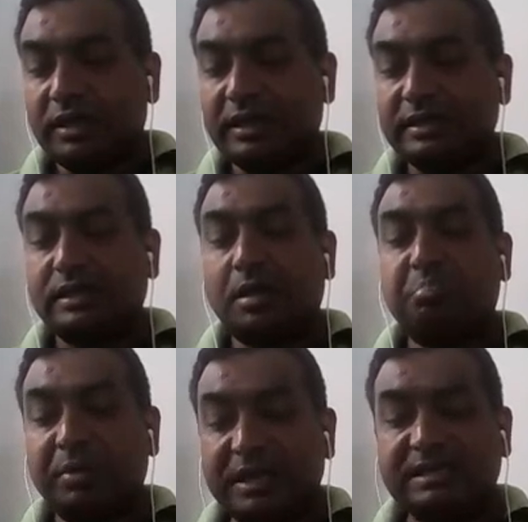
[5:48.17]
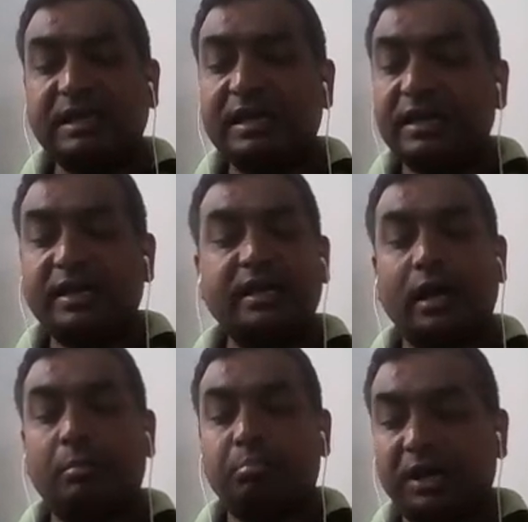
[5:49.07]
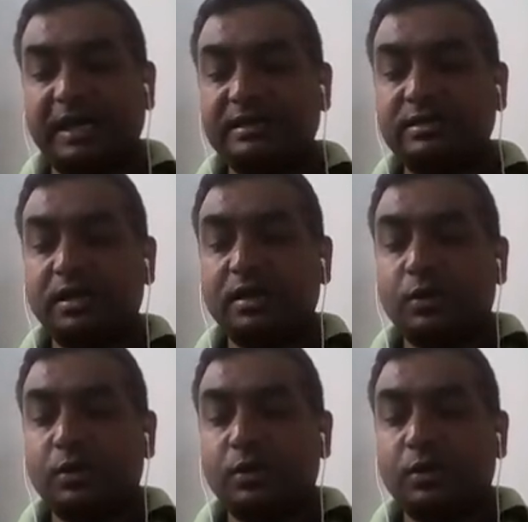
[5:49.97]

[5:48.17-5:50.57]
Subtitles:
is basically a place